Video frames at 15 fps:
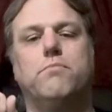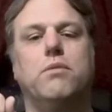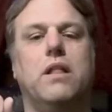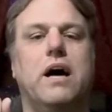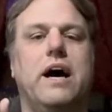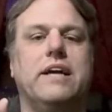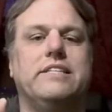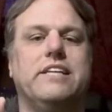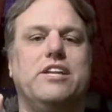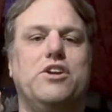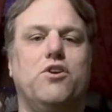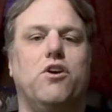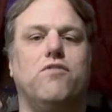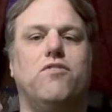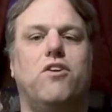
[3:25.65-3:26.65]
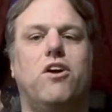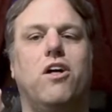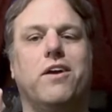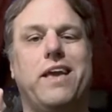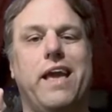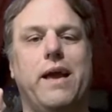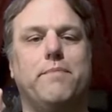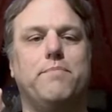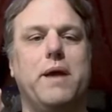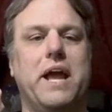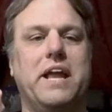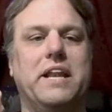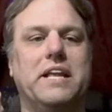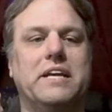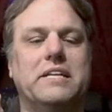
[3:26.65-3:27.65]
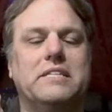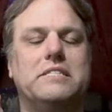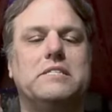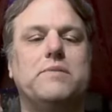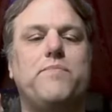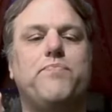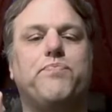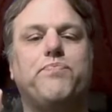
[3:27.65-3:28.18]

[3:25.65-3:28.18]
plot and your overall campaign is.